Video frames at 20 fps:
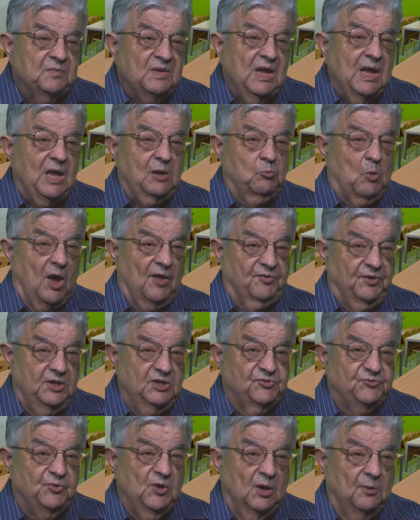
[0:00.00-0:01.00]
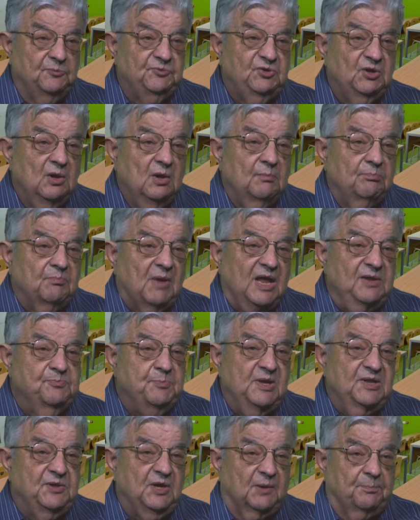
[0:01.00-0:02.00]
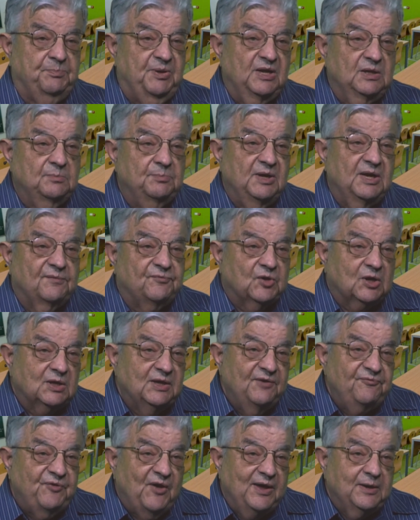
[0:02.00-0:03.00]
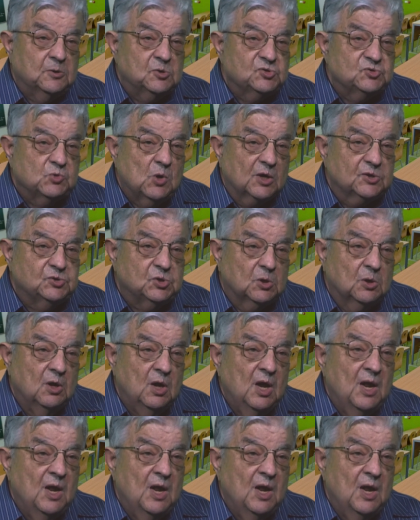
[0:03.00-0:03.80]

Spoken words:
And while these films may be the epitome of the cliffhanger structure,